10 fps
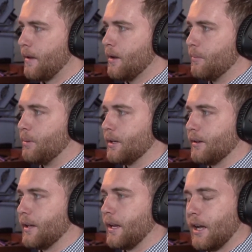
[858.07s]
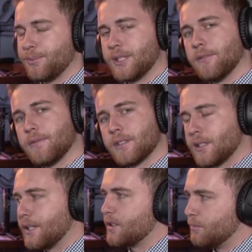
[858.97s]
But it helps
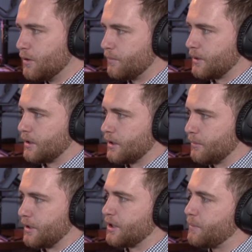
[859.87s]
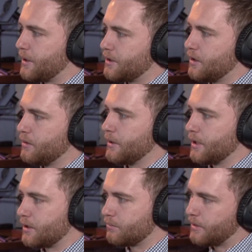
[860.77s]
emphasize the movement a little bit, especially when
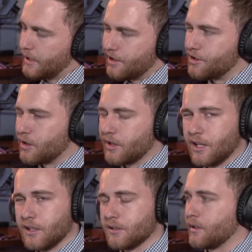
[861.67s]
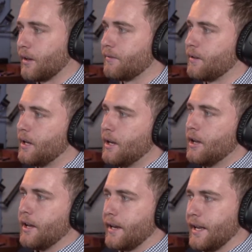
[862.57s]
it's kind of jerky and stuff.
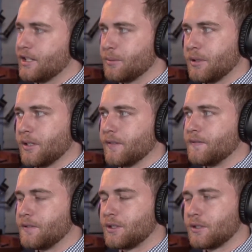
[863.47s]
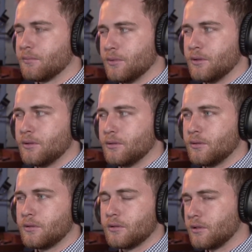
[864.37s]
It adds a bit of
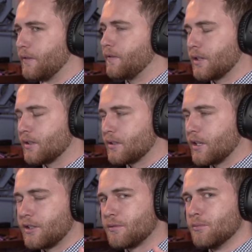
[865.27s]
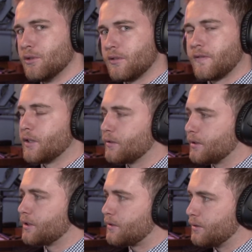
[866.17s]
smooth, if you could say smooth
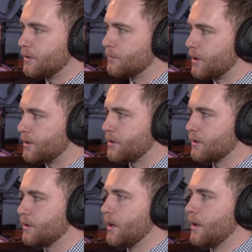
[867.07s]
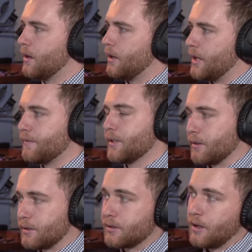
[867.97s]
fluidness to the motion, even though
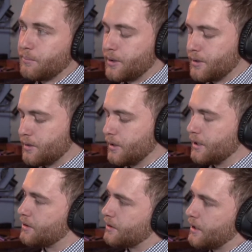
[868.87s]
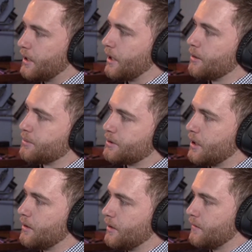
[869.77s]
it's stop motion. It just kind of helps
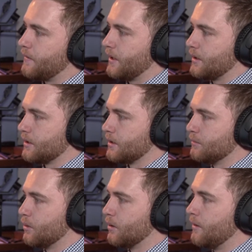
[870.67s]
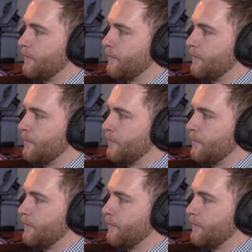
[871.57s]
sell the effect a little more.